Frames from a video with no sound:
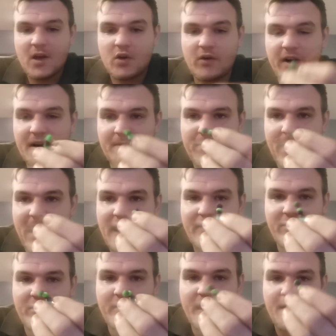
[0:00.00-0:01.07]
Green and
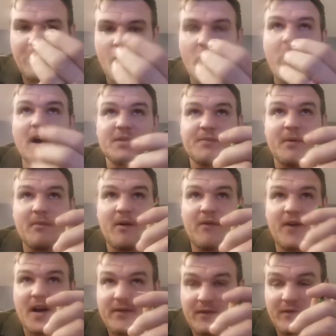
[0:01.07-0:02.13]
black, for me, have always been my
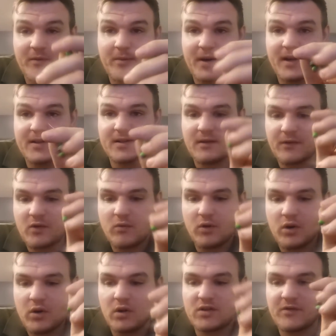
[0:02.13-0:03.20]
favourite for plaice, and I've
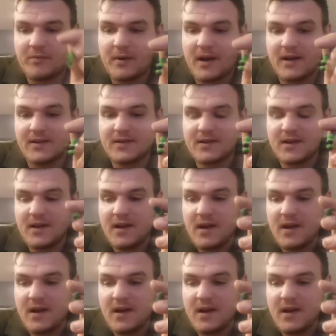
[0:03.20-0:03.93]
caught a lot of plaice.